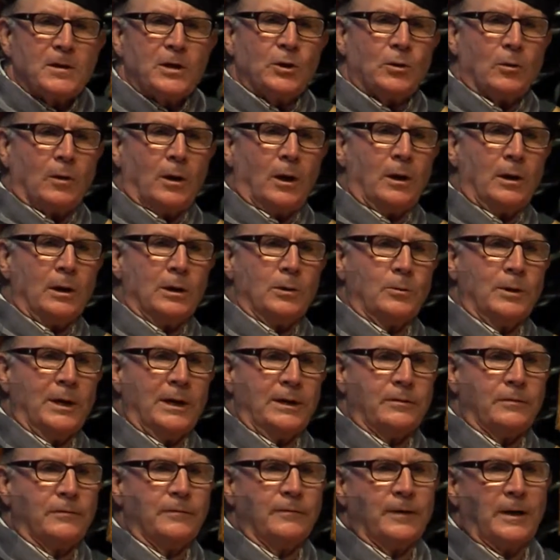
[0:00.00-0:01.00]
"You know, all the
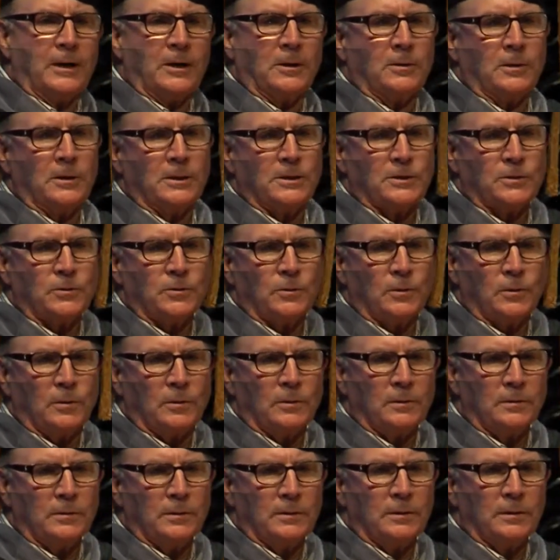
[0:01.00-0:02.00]
way through veterinary
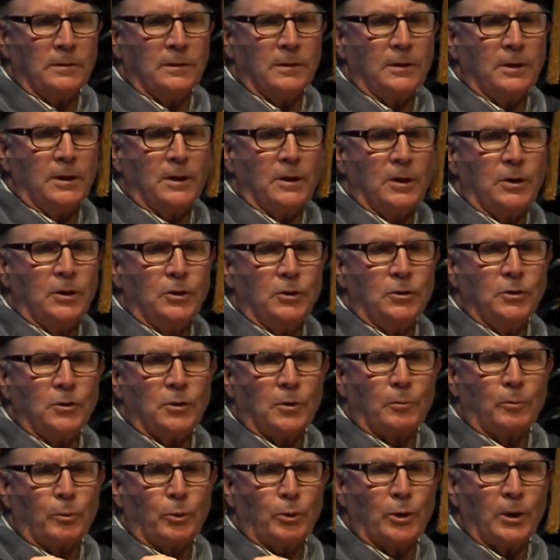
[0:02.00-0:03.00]
school,
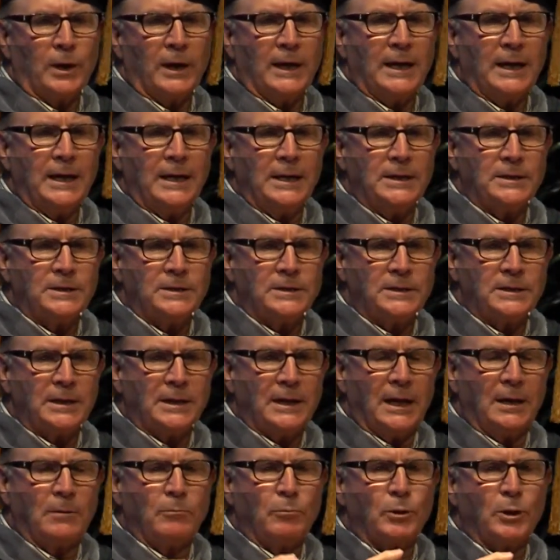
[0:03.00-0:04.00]
you're praised
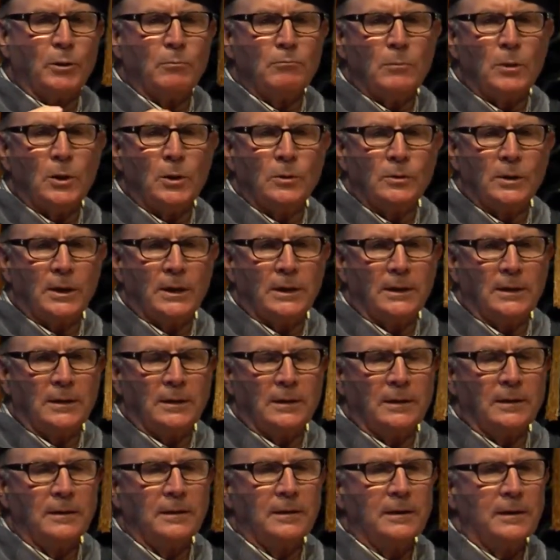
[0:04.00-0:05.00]
and
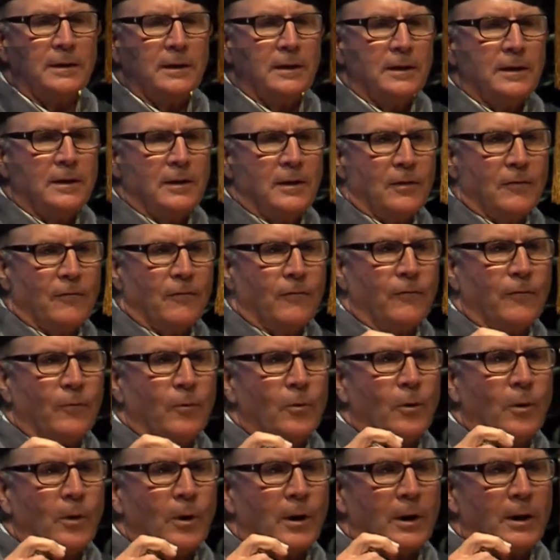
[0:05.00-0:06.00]
promoted
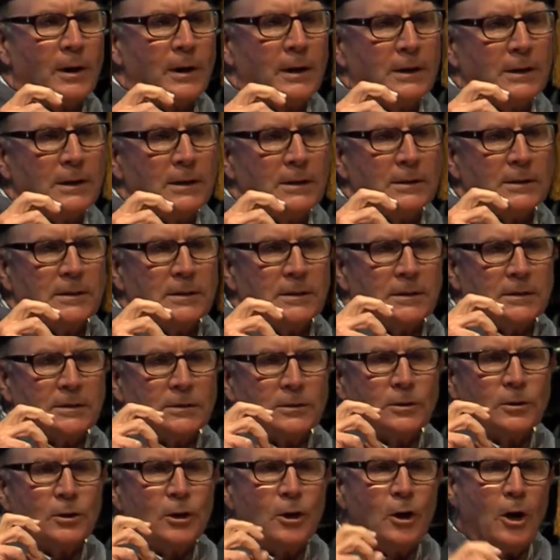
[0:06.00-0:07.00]
for
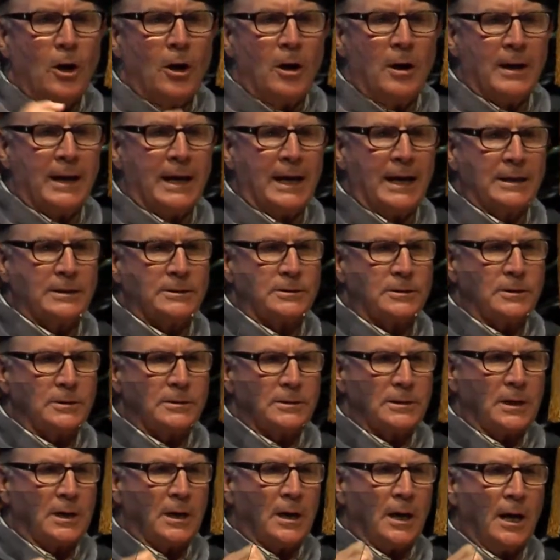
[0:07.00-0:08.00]
long
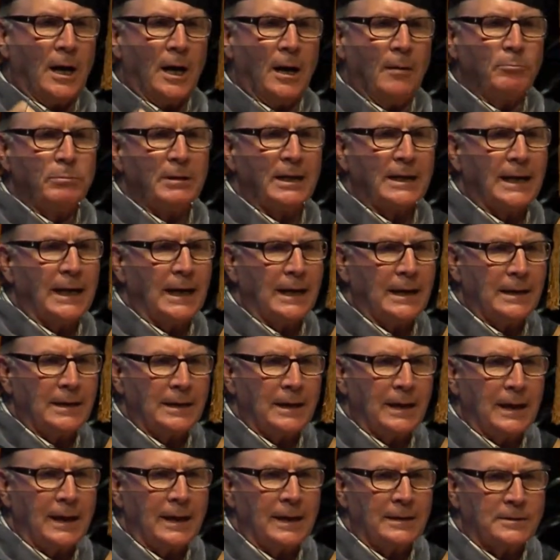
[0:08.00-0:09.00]
answers,
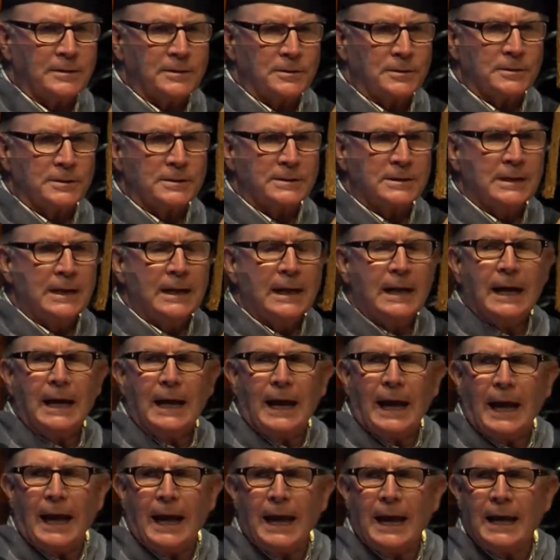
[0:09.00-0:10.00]
complicated answers.
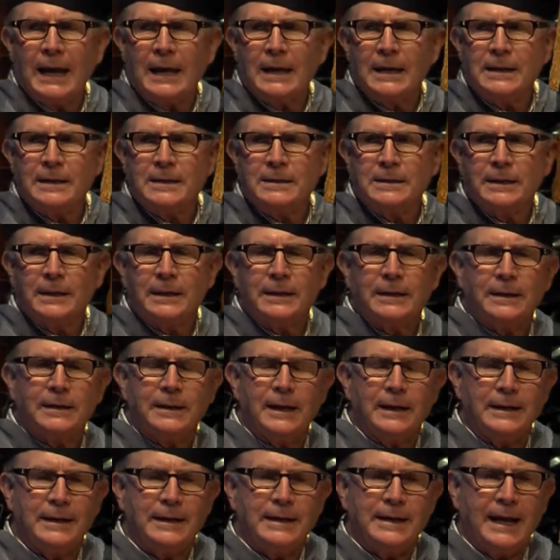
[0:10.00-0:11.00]
And
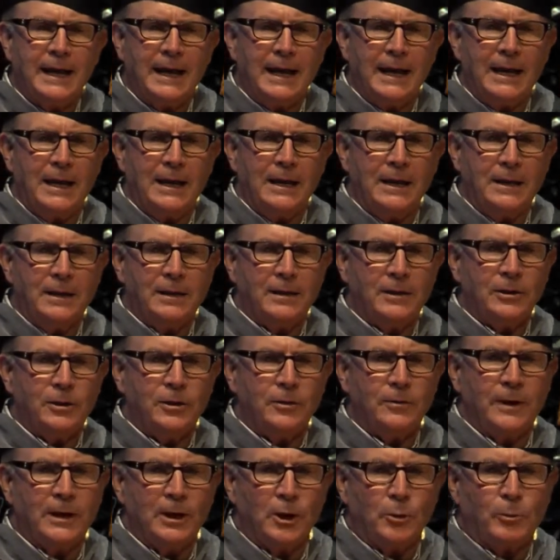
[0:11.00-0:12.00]
the day
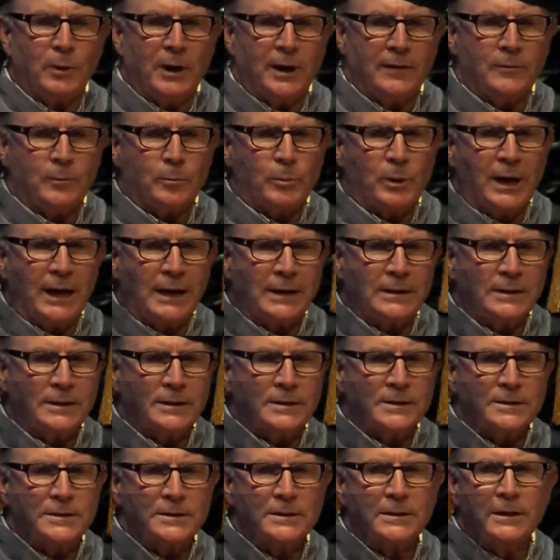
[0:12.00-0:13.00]
you enter private
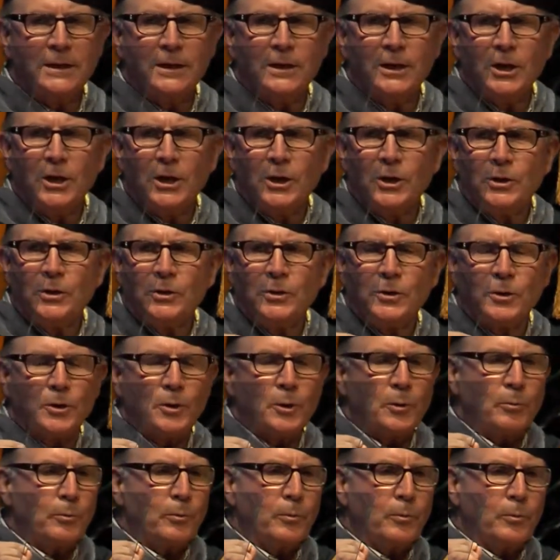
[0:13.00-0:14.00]
practice,
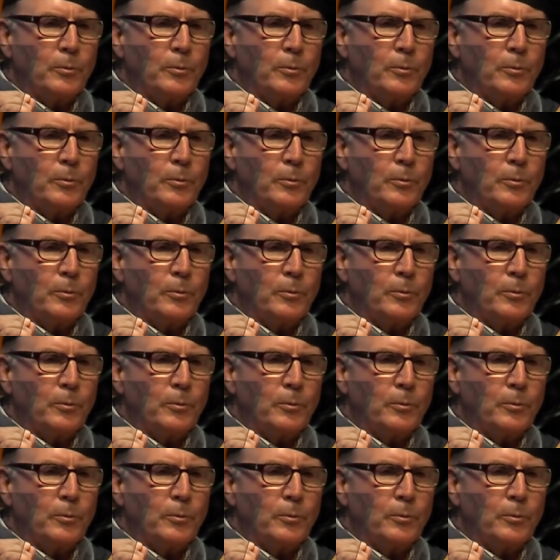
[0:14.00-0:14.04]
you're